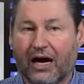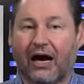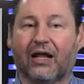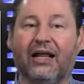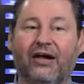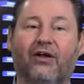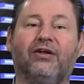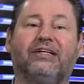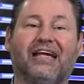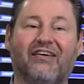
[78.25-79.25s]
a
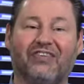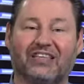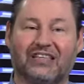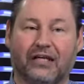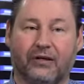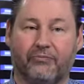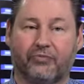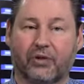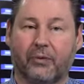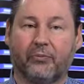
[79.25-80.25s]
legal deficit.
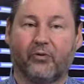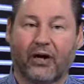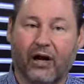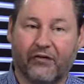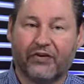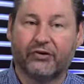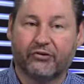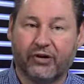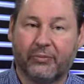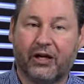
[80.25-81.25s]
Quite often
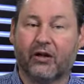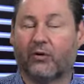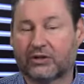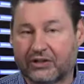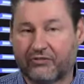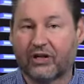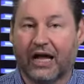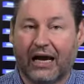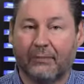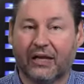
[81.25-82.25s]
criminal or civil
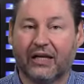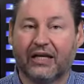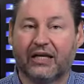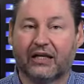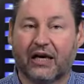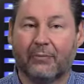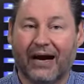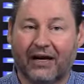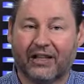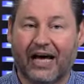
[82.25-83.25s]
liability can come
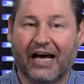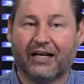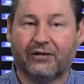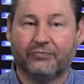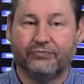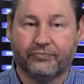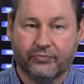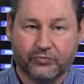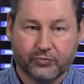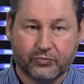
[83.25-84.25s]
out of that.
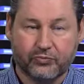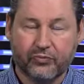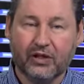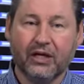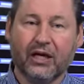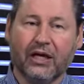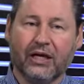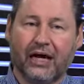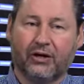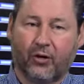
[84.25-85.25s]

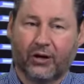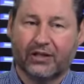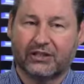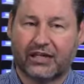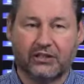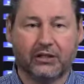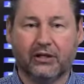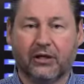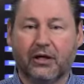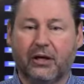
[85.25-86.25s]
Now, an
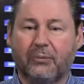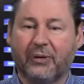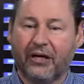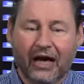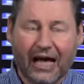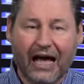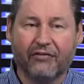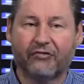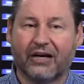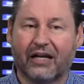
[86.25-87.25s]
organization may not
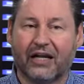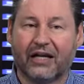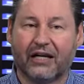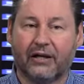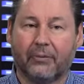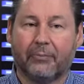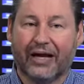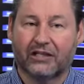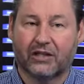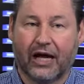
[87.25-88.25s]
have a regulated
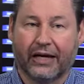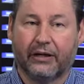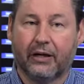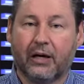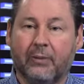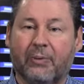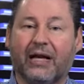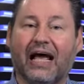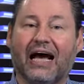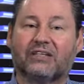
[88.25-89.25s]
baseline,
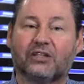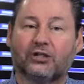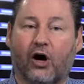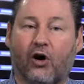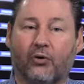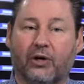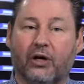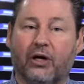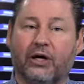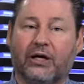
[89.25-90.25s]
but it has its own.
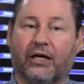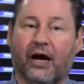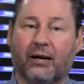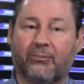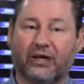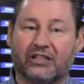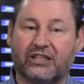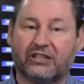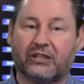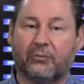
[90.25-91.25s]
Cannot bring a
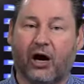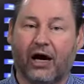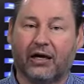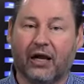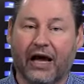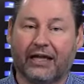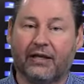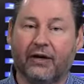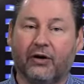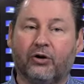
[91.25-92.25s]
system
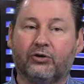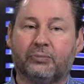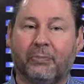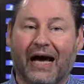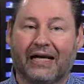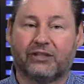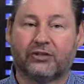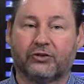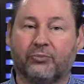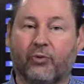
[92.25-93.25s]
online whose
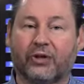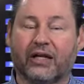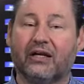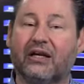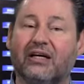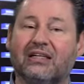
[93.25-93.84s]
patches are more than